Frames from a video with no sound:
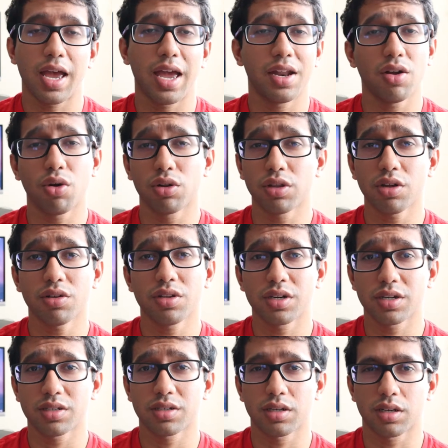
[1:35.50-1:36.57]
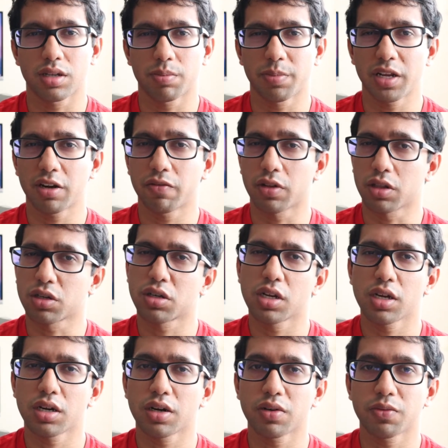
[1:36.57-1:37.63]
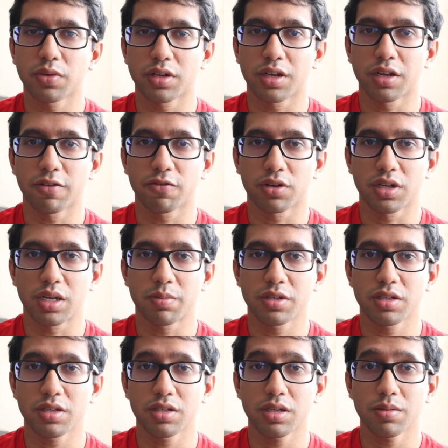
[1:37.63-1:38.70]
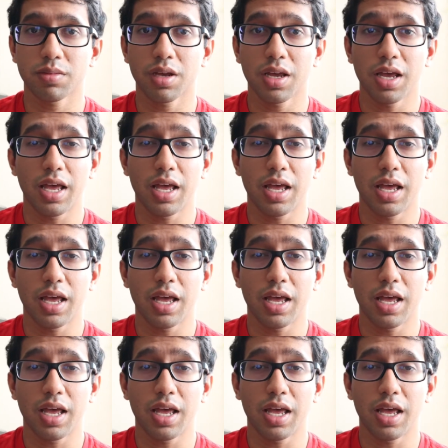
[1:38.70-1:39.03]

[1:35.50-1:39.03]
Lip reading: And although there's a bit of a learning curve with the infotainment system,